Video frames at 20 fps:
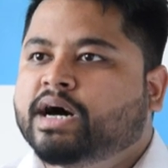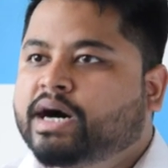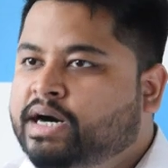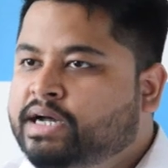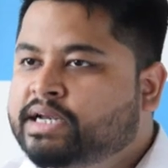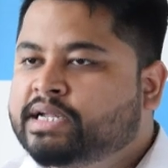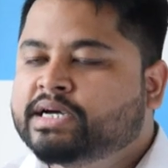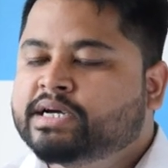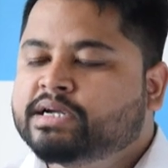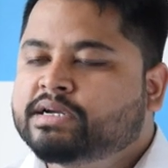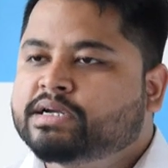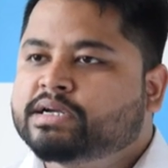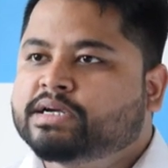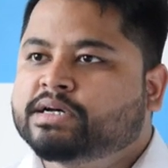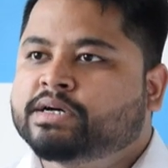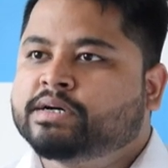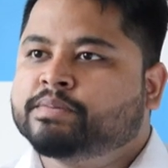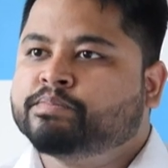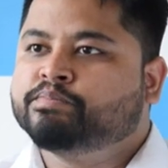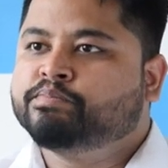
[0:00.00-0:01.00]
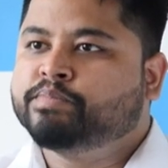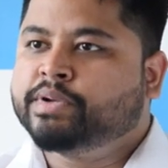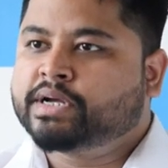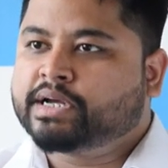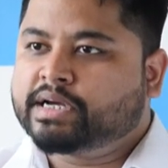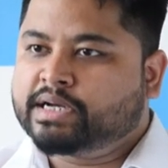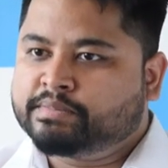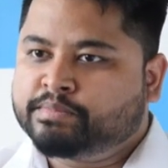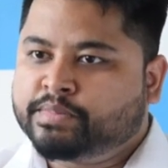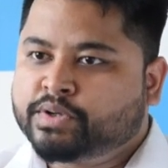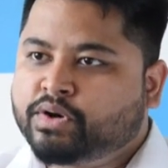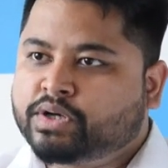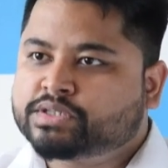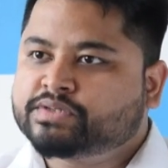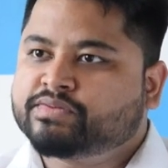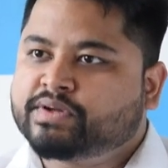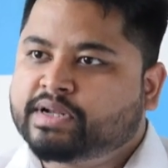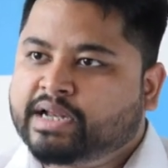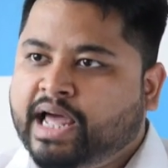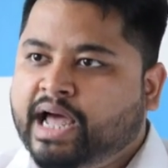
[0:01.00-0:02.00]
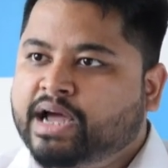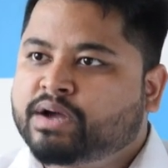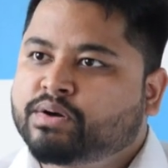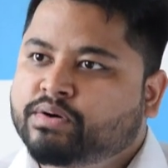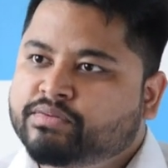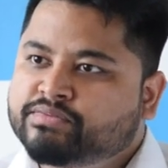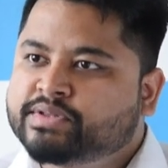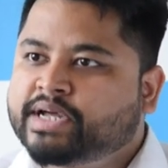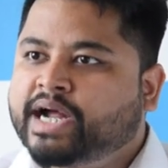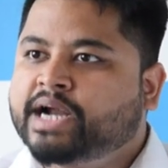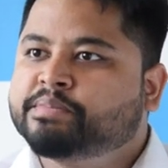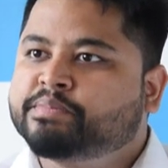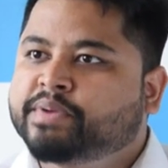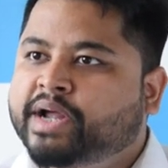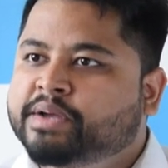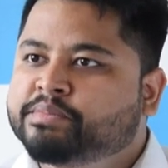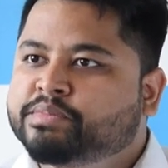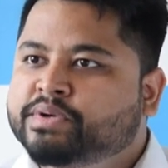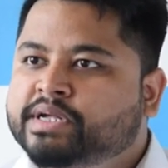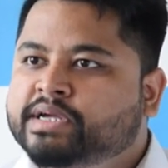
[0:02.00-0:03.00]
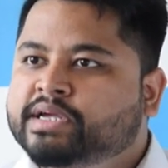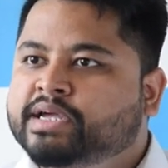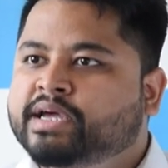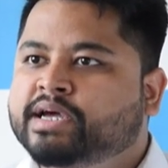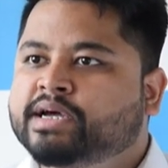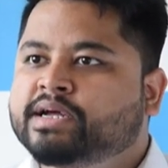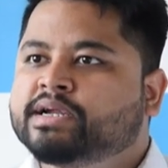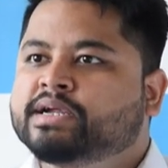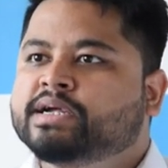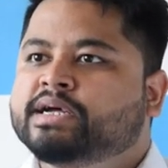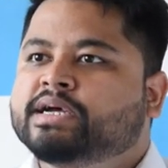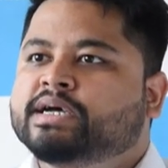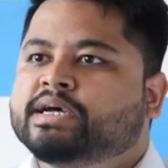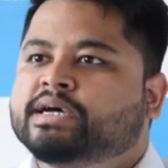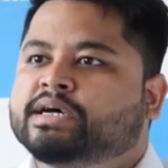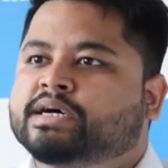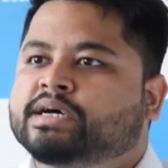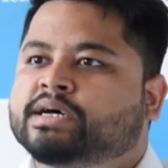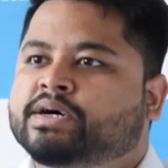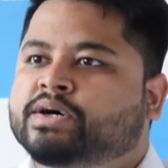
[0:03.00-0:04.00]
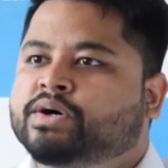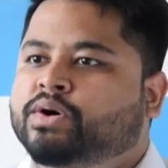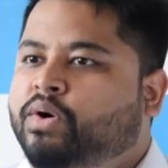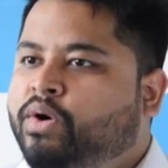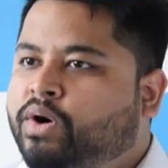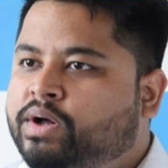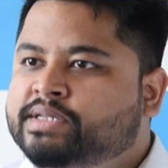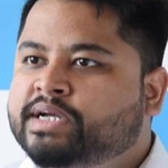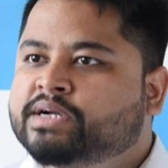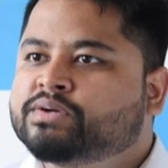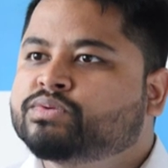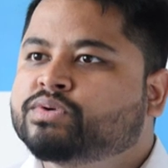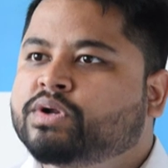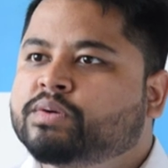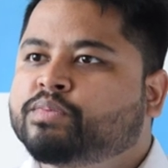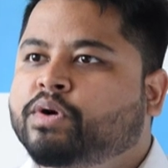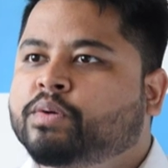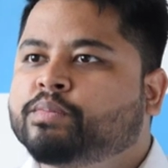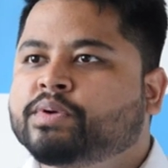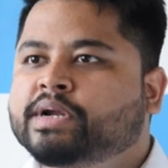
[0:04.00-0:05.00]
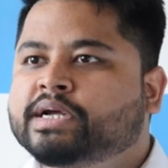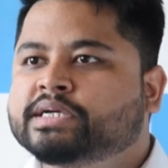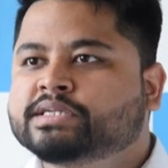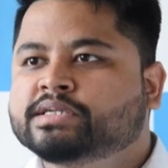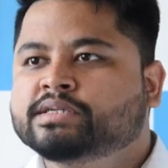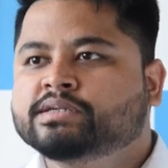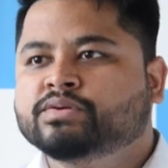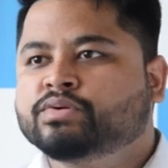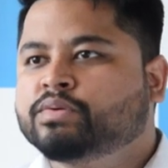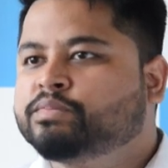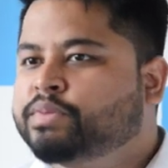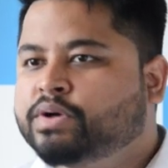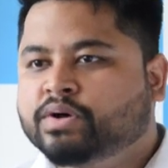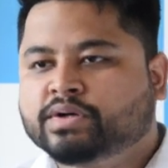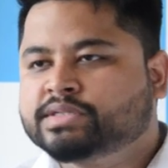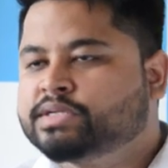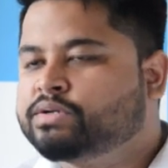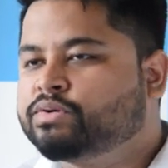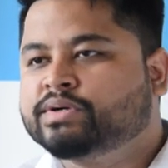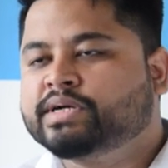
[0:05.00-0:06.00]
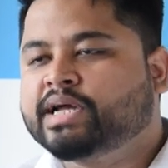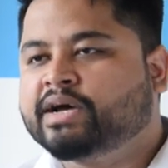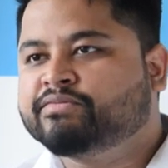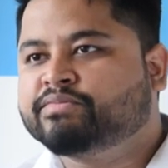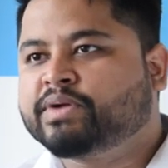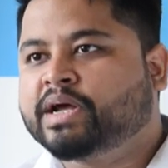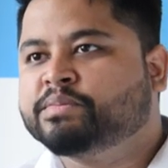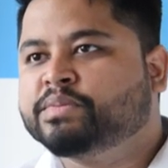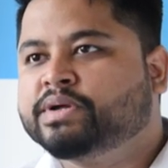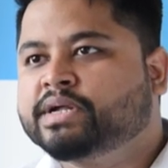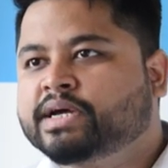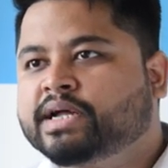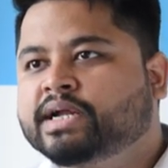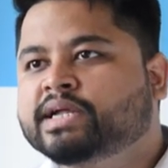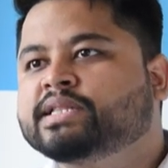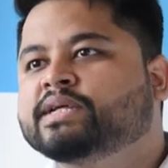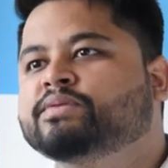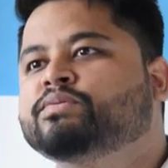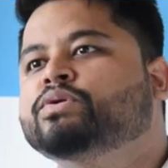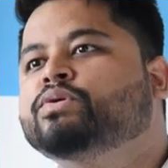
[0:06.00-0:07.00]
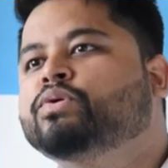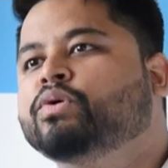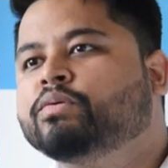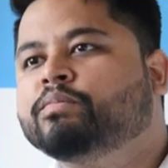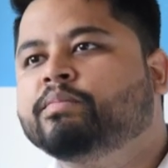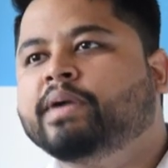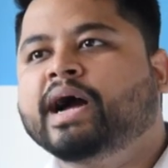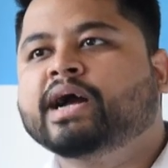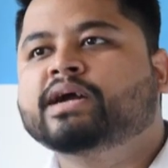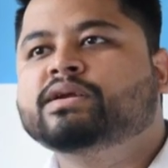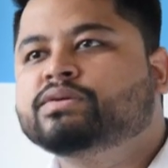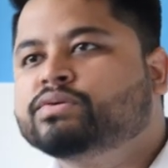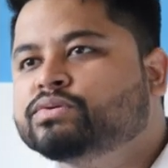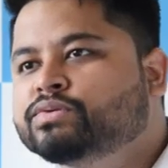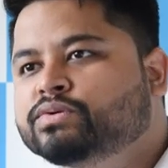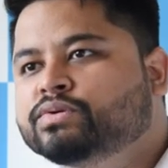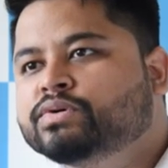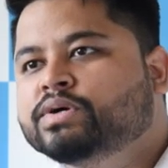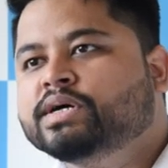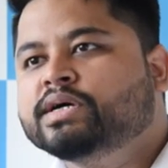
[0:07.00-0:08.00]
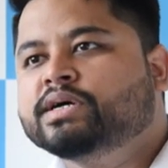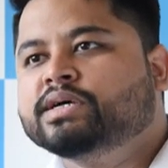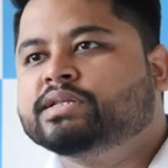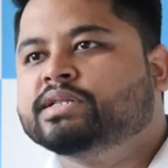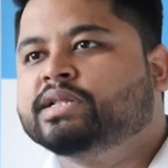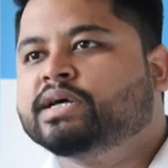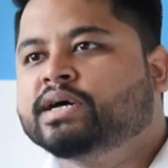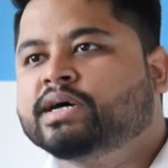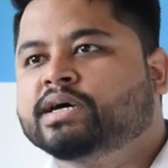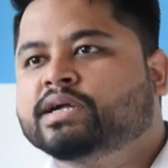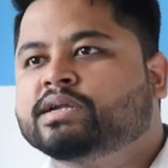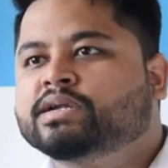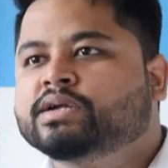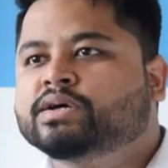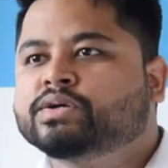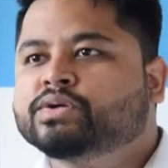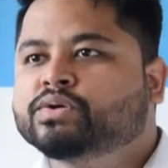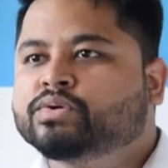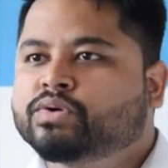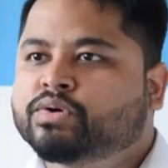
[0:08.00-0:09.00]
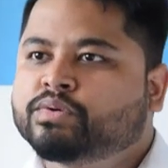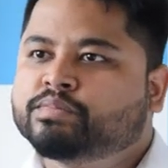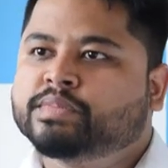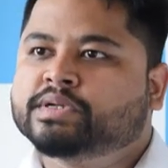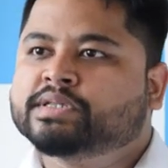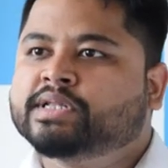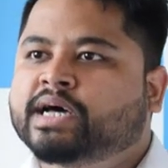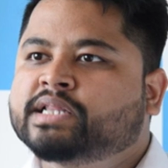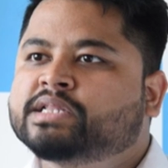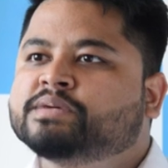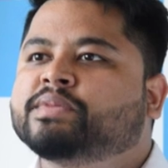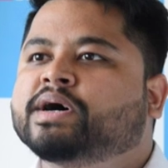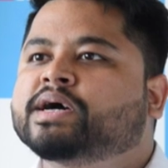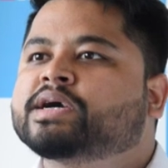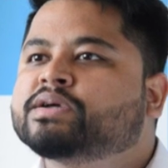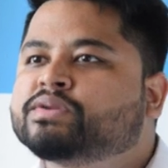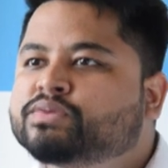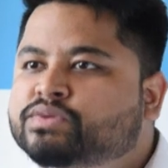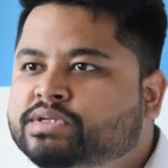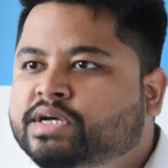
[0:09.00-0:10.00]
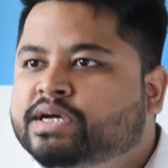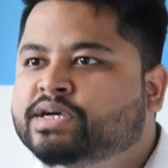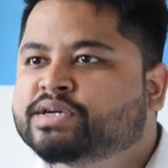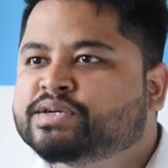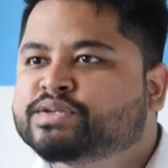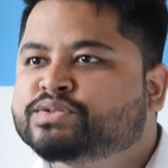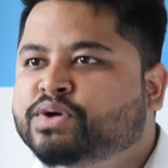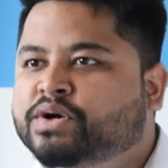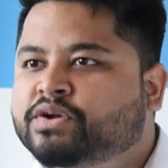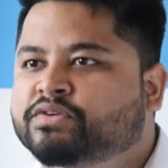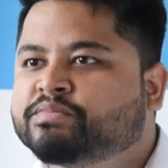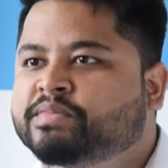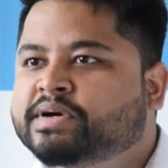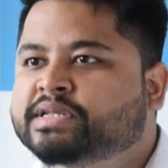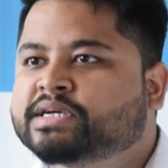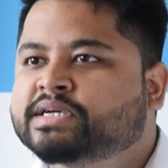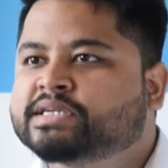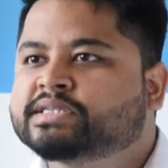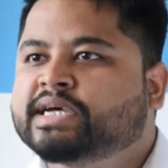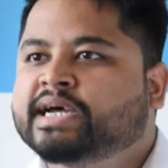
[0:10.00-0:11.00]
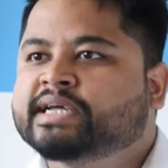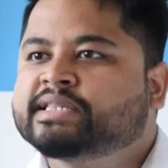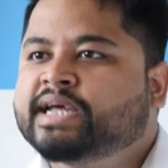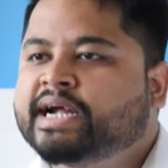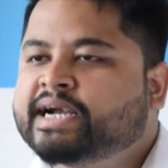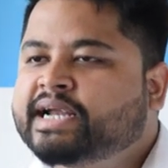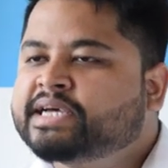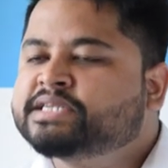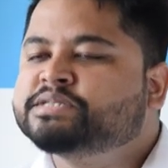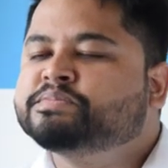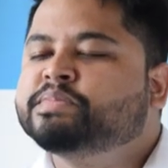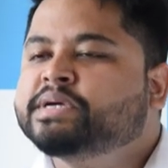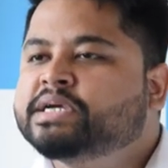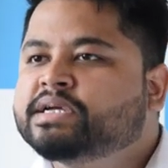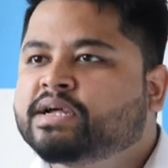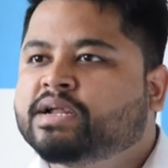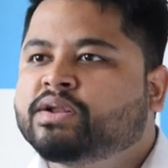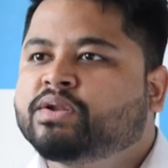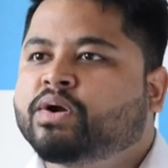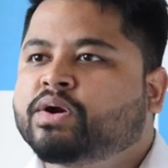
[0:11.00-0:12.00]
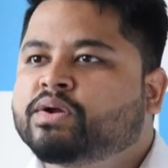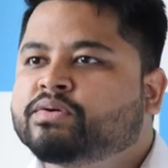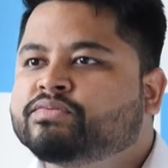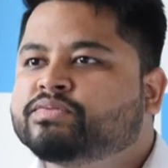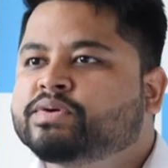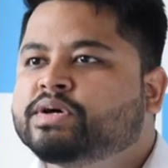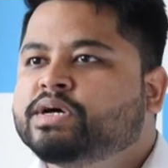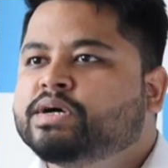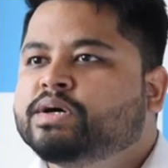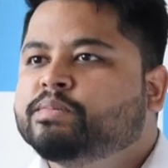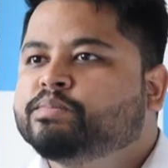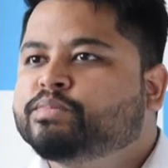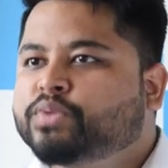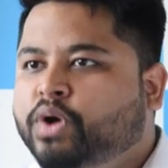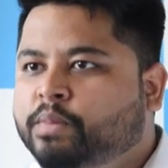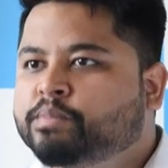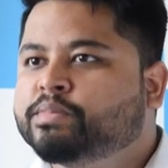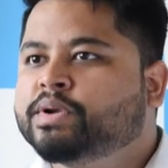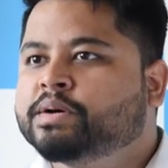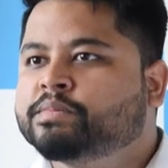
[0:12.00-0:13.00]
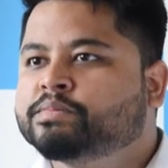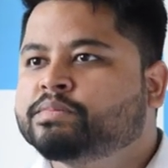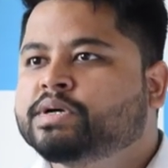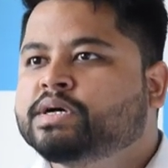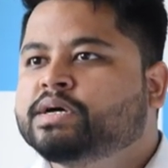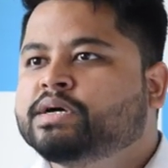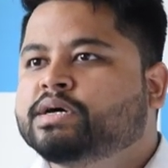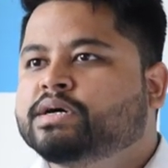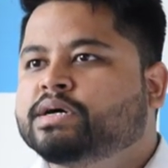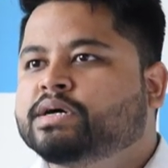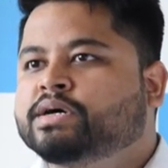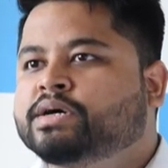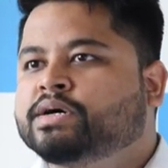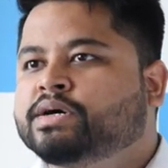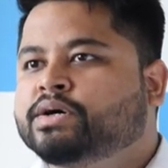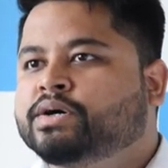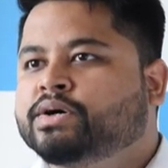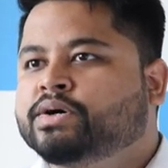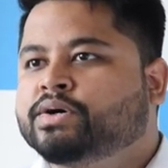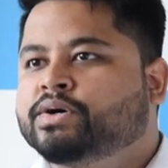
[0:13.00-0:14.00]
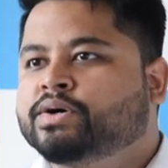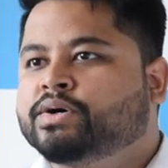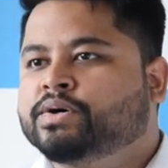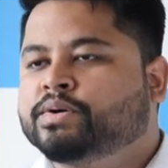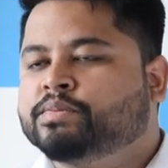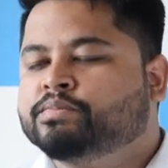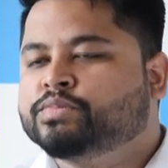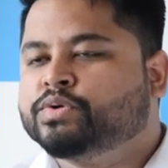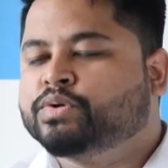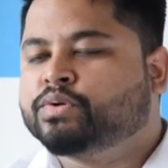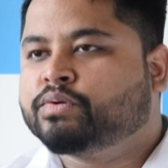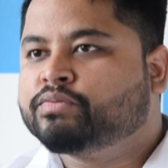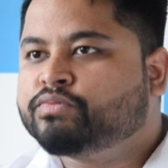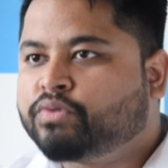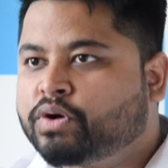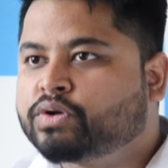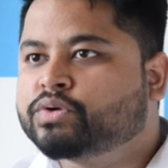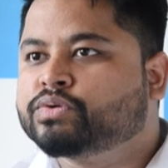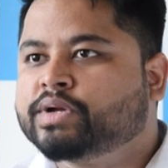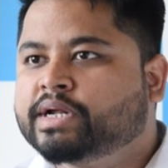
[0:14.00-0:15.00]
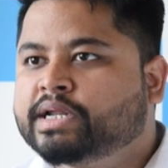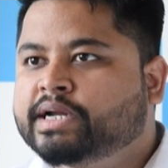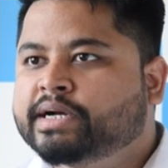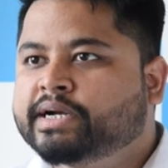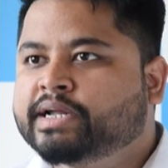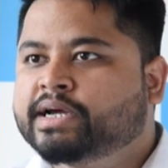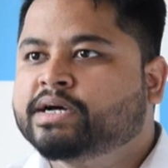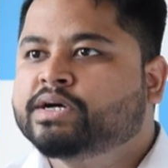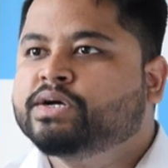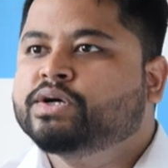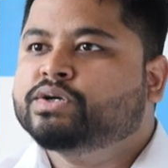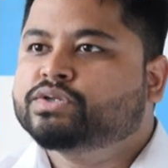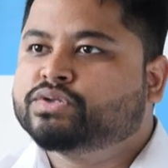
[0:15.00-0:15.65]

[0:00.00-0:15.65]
Earlier, uh, be because of the lack of that primary care, uh, all that rural population, you know, because they don't have primary care, they will go back to their, uh, you know, dadi ke sort of methods, and that has been a lot of problem uh, you know for rural India.